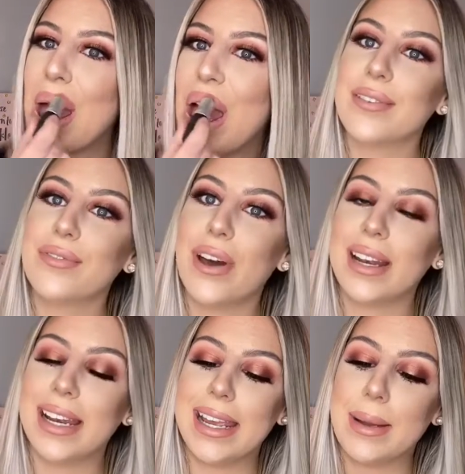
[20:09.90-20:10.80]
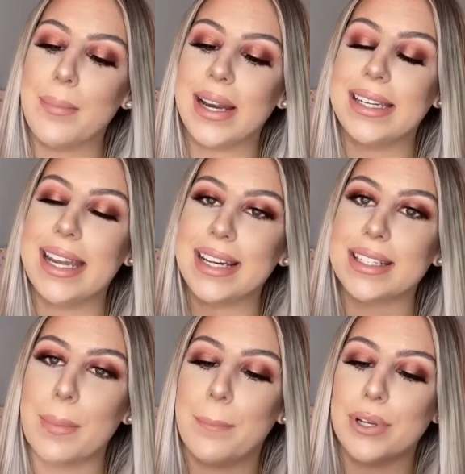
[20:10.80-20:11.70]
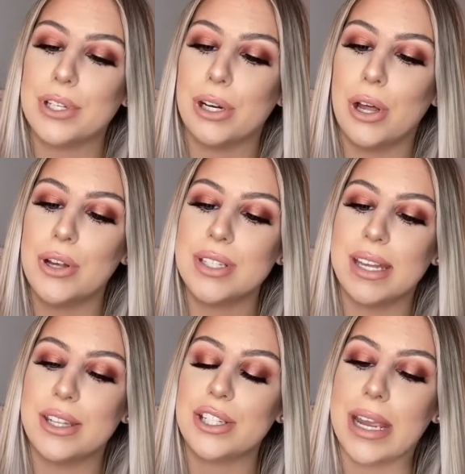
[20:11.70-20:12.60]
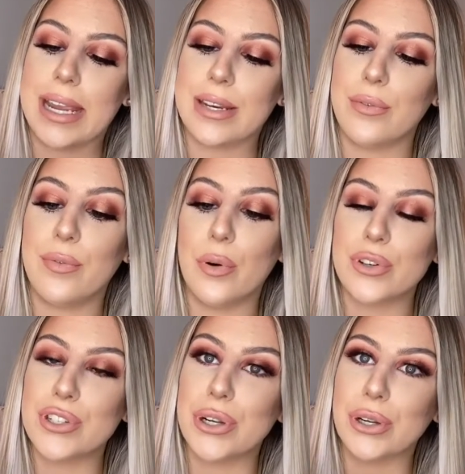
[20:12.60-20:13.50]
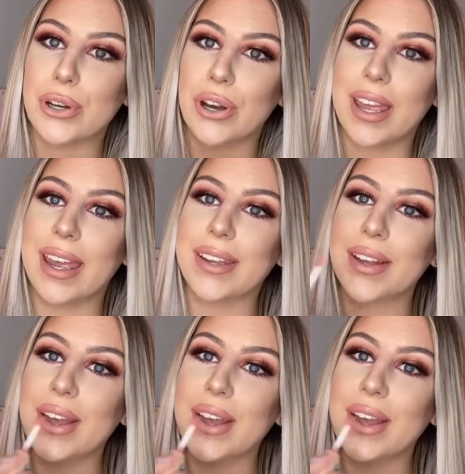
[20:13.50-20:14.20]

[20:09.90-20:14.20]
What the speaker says: And finally, my NYX Buttergloss in the shade Fortune Cookie.